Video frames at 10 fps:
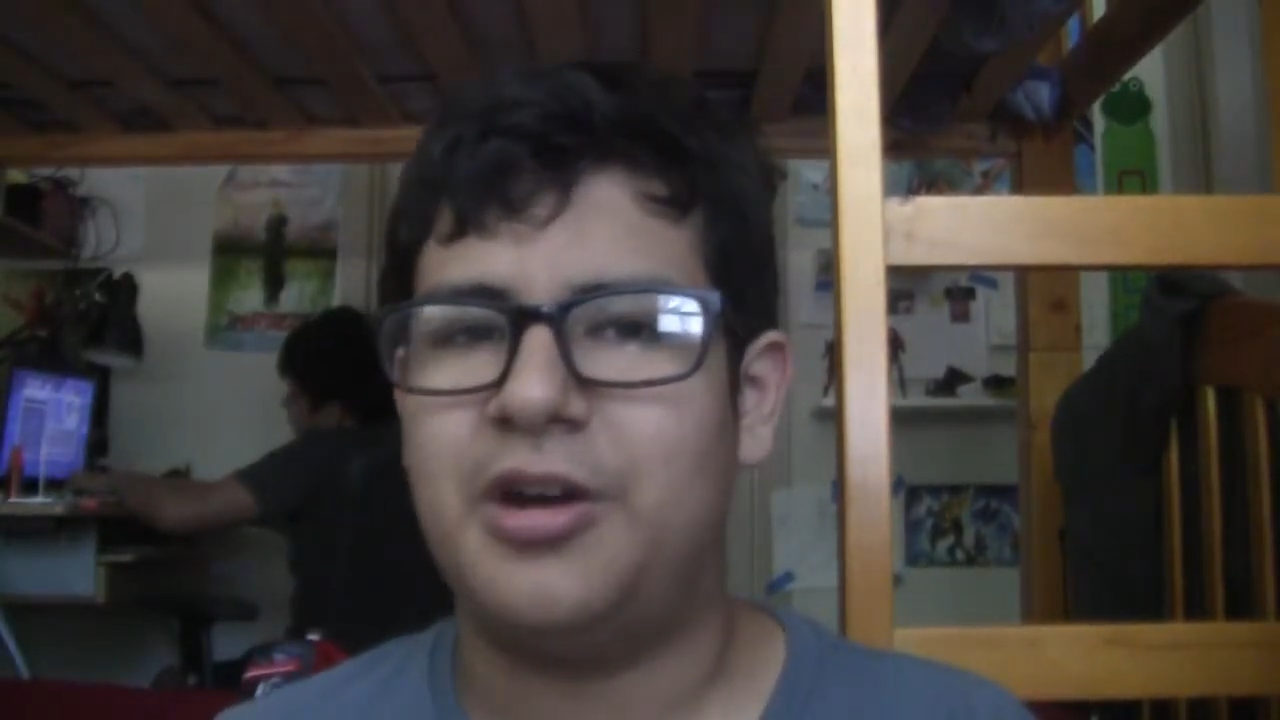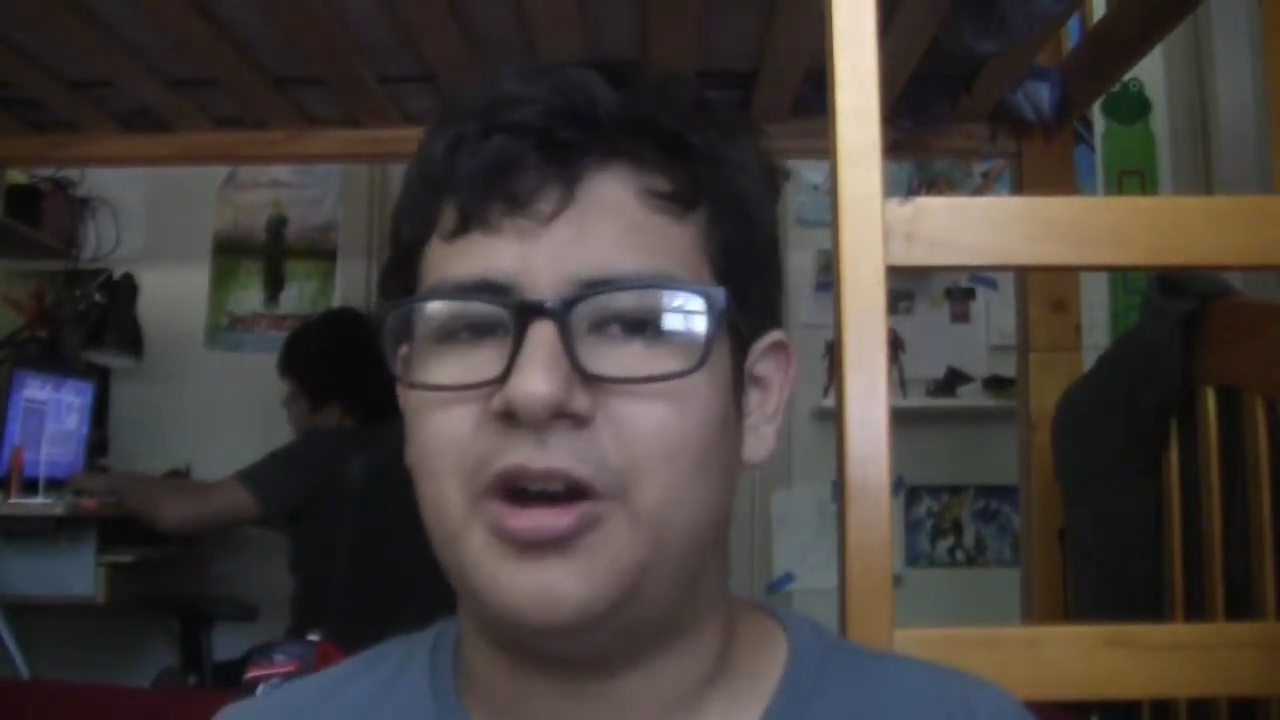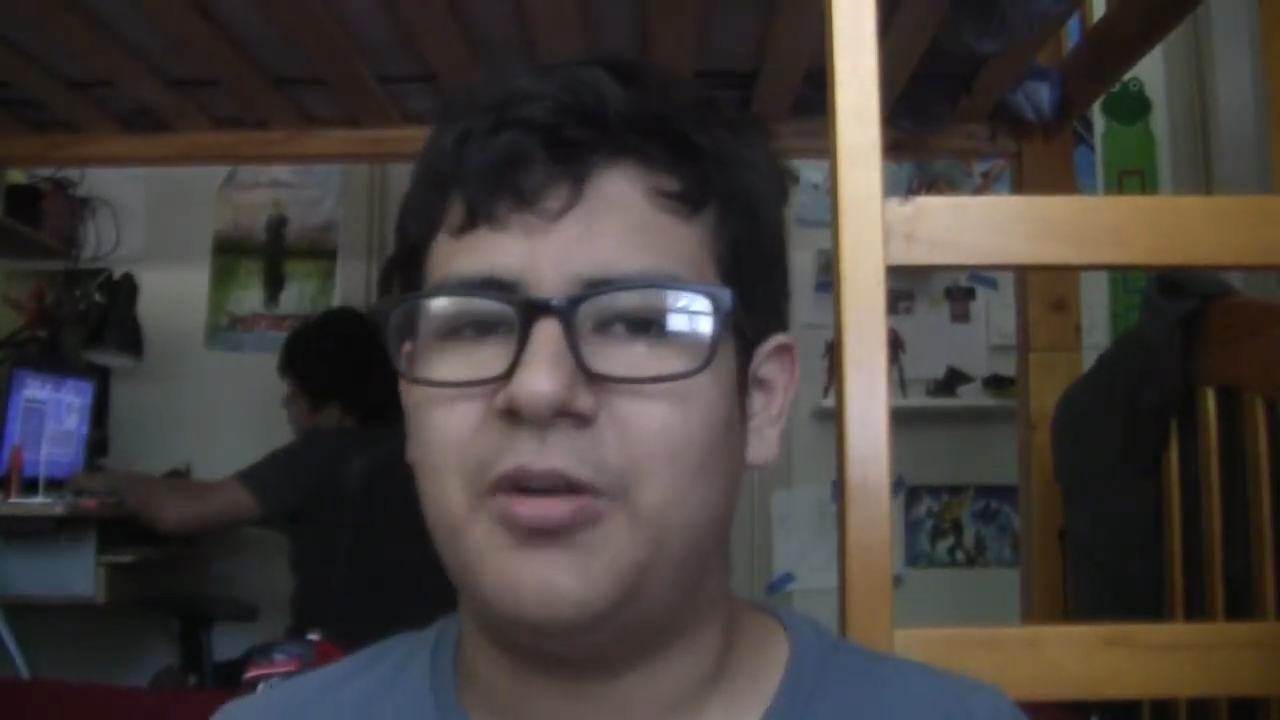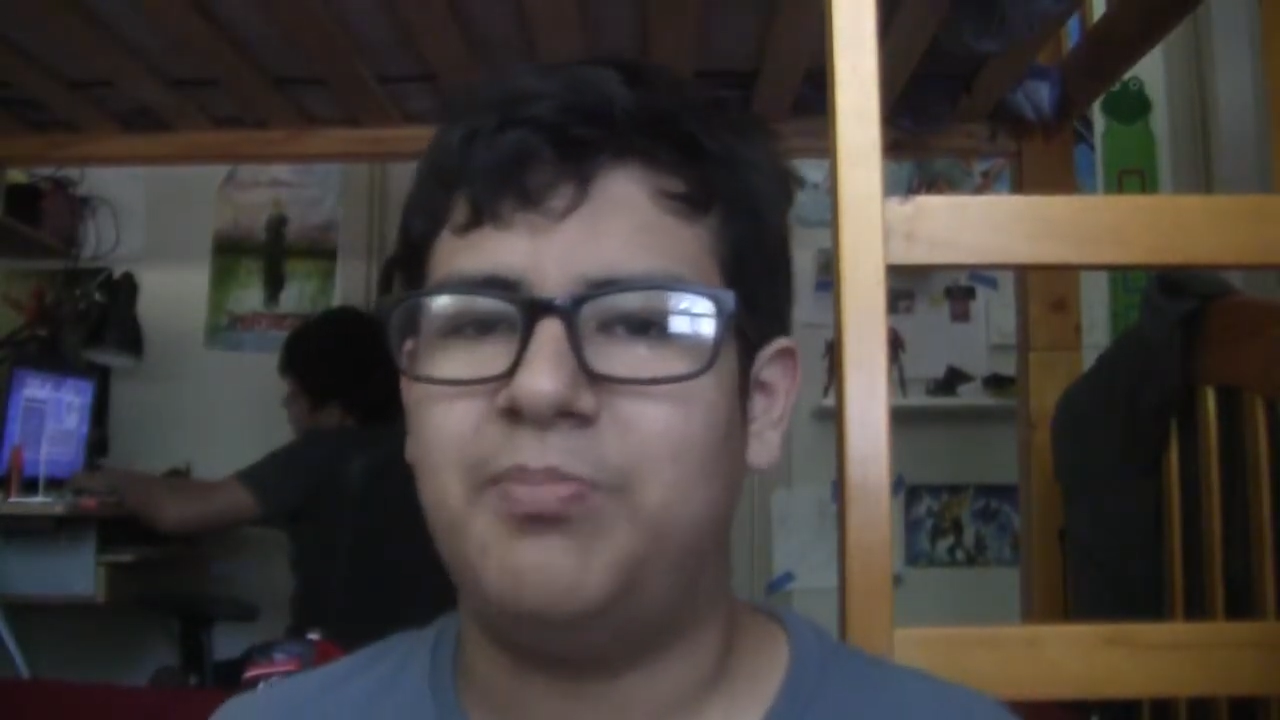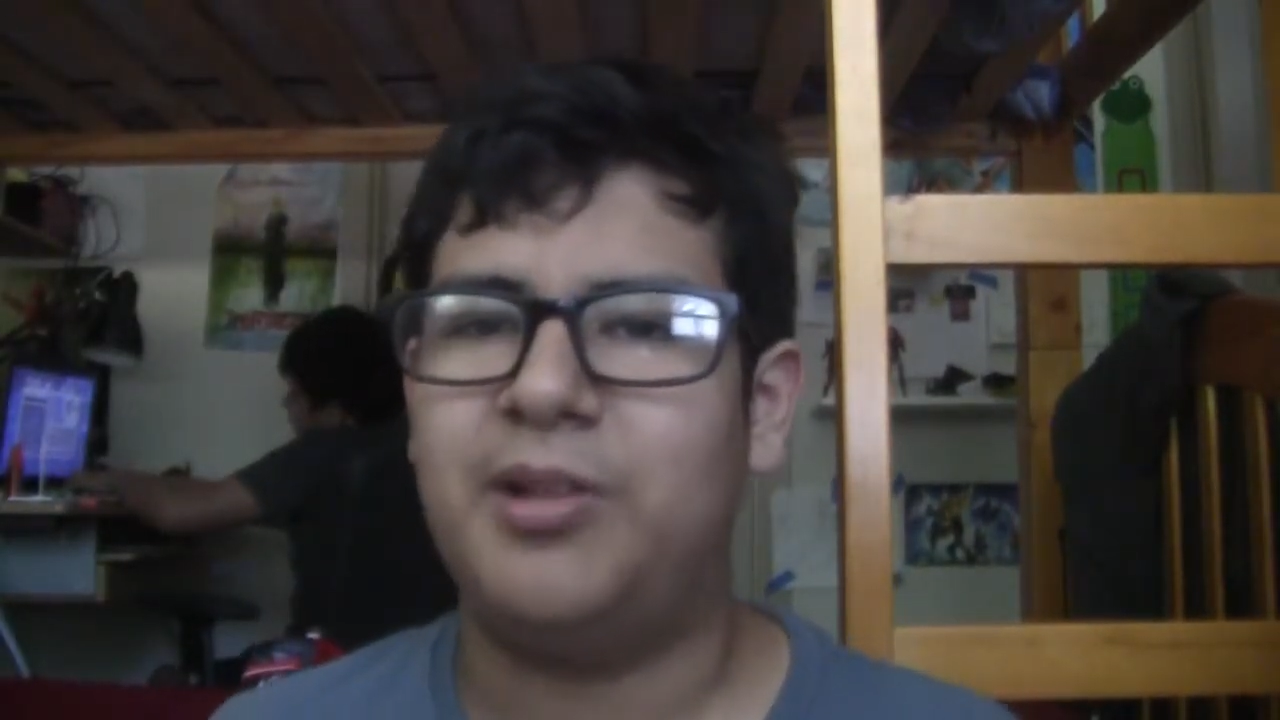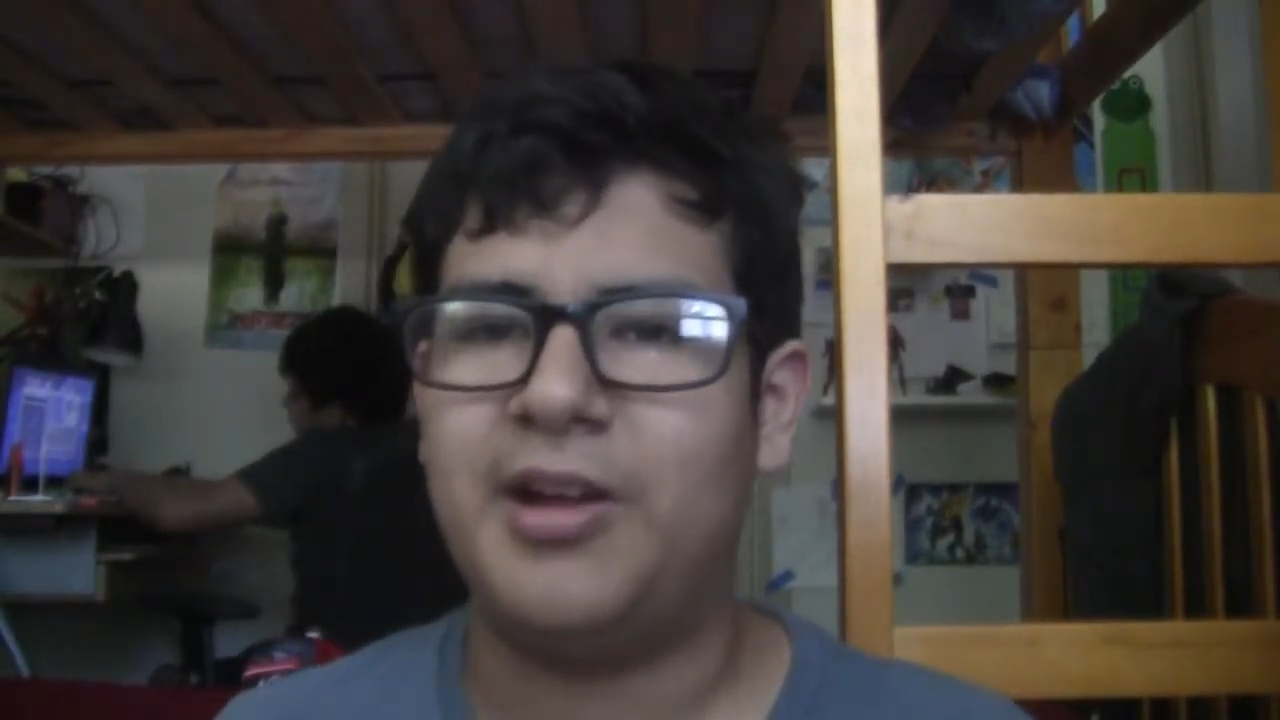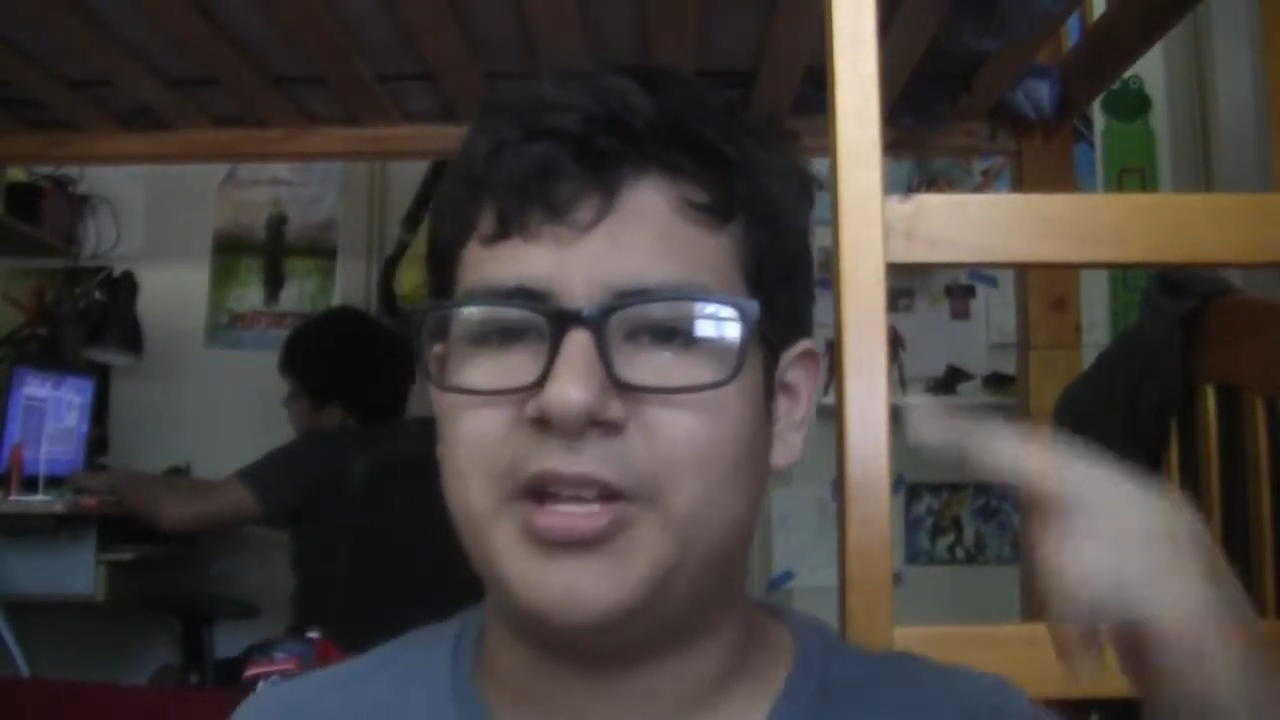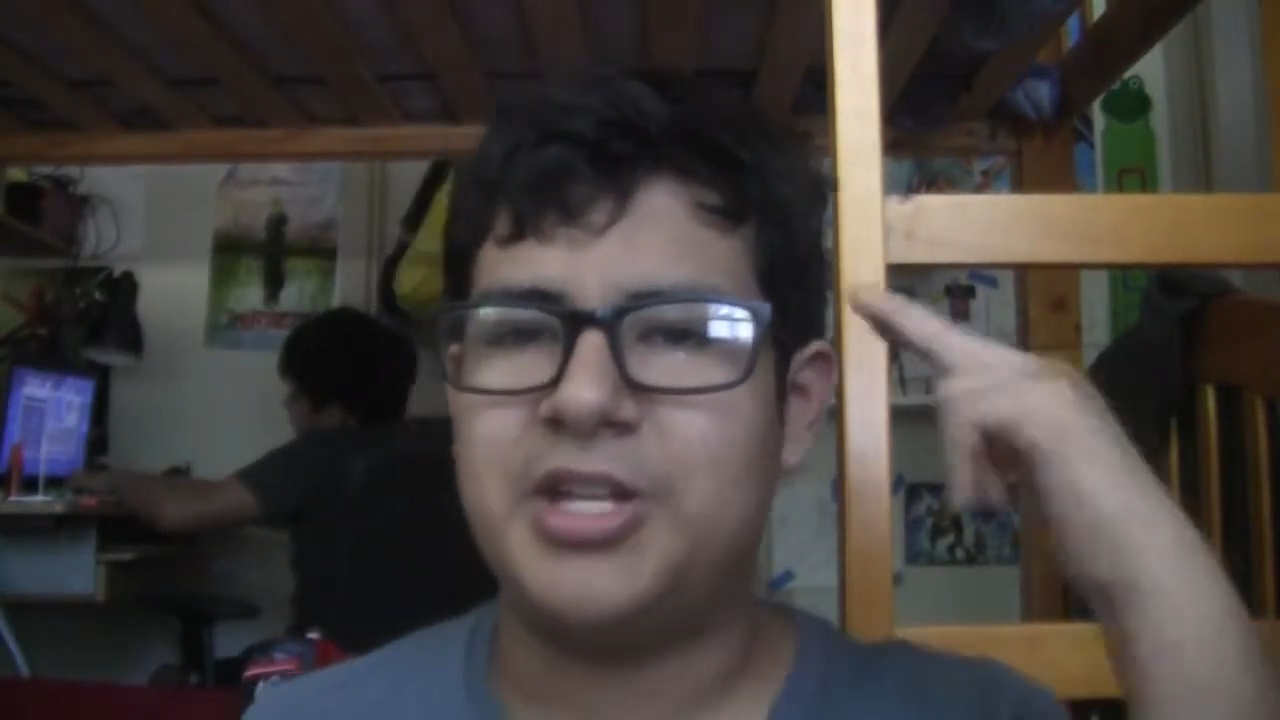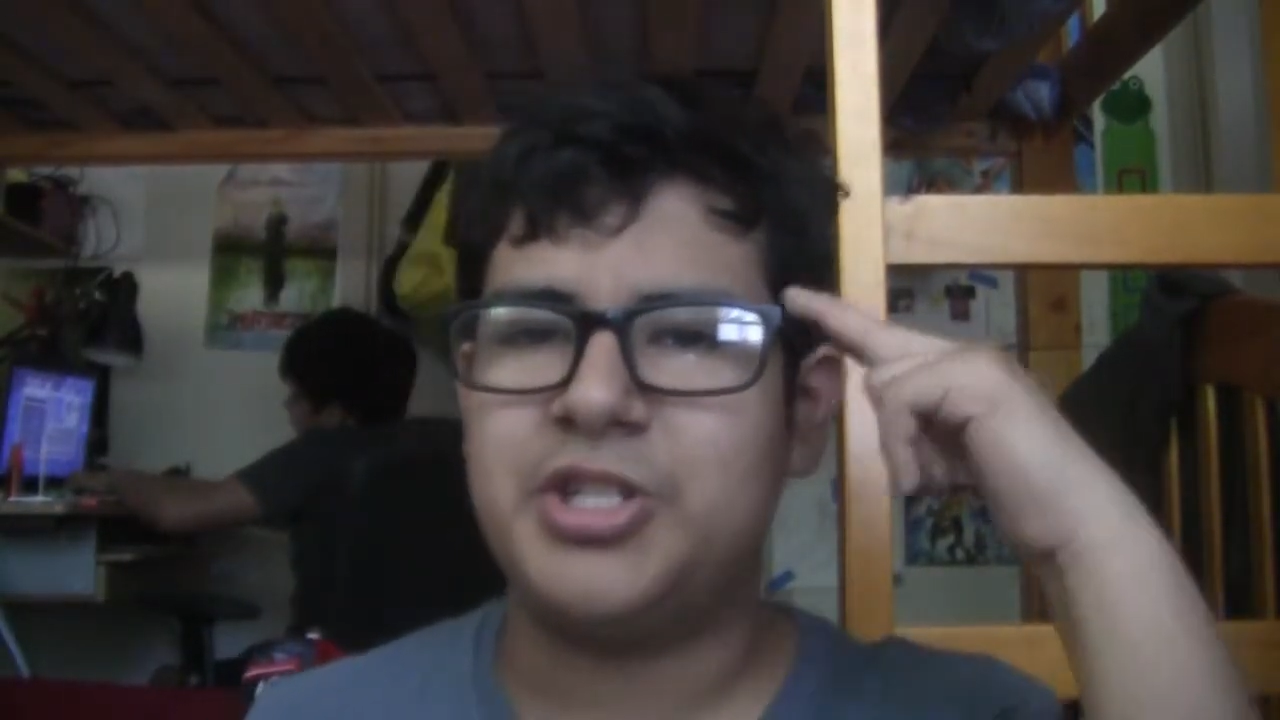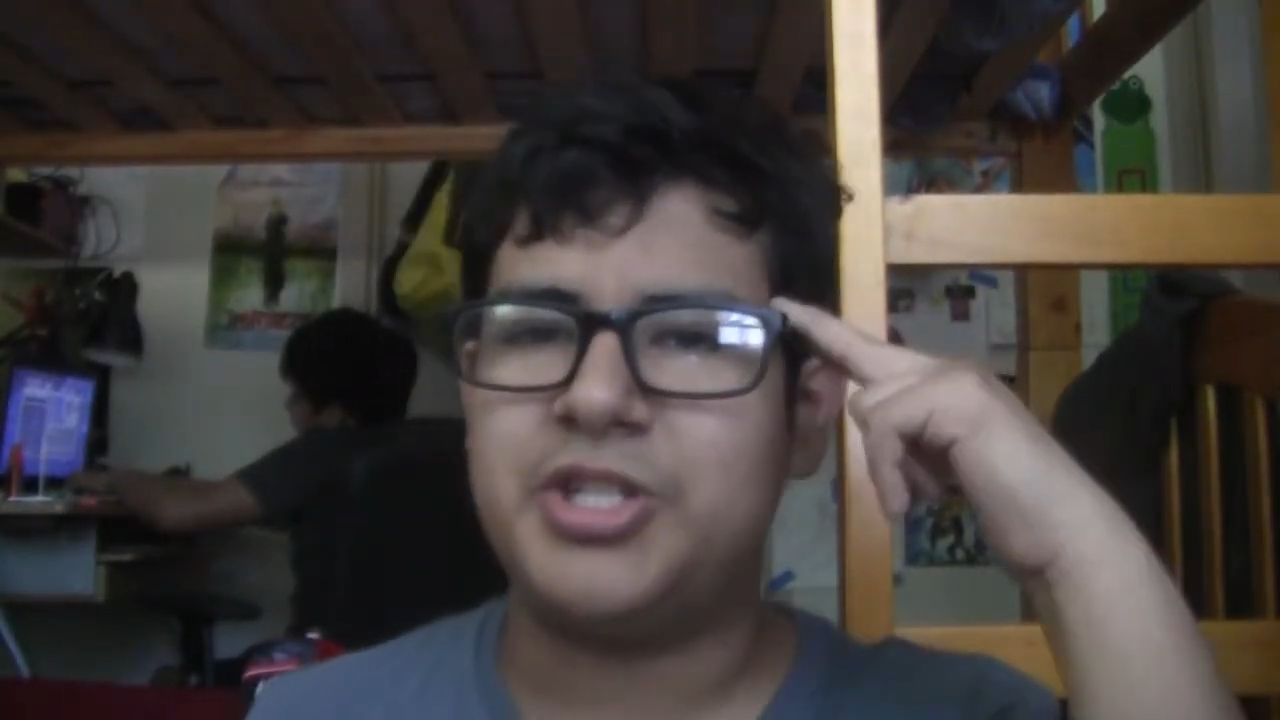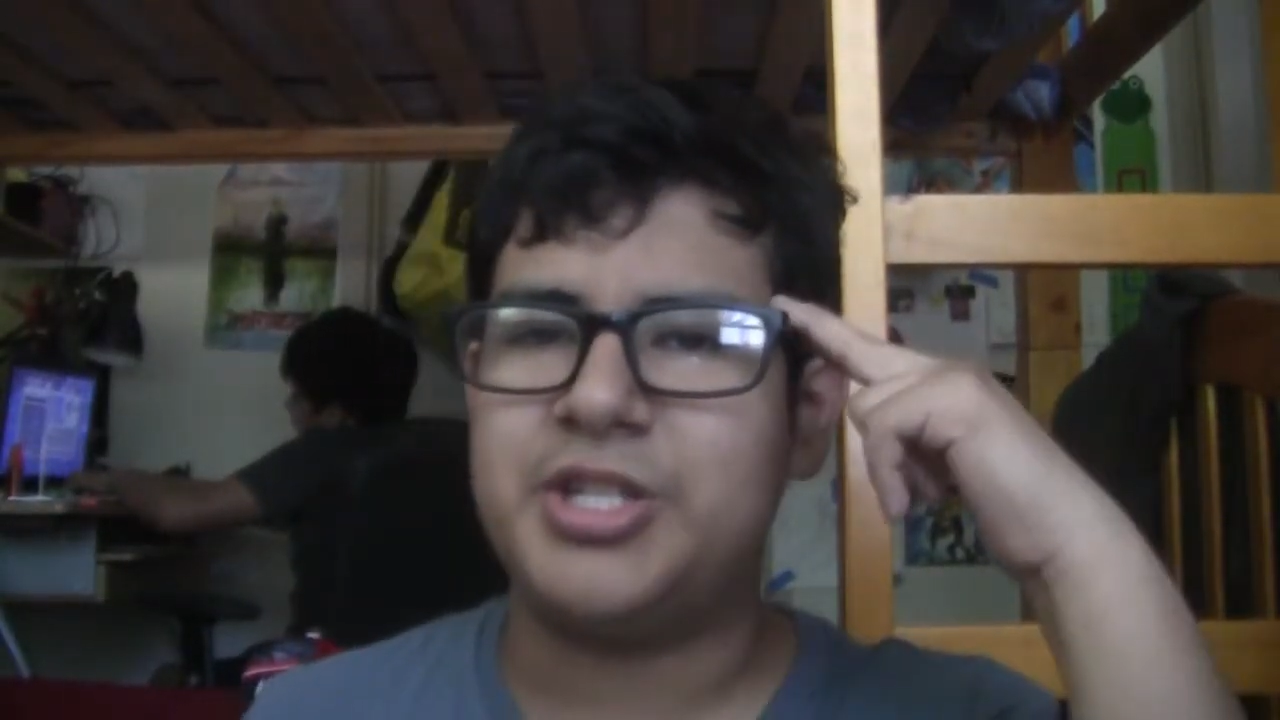blocking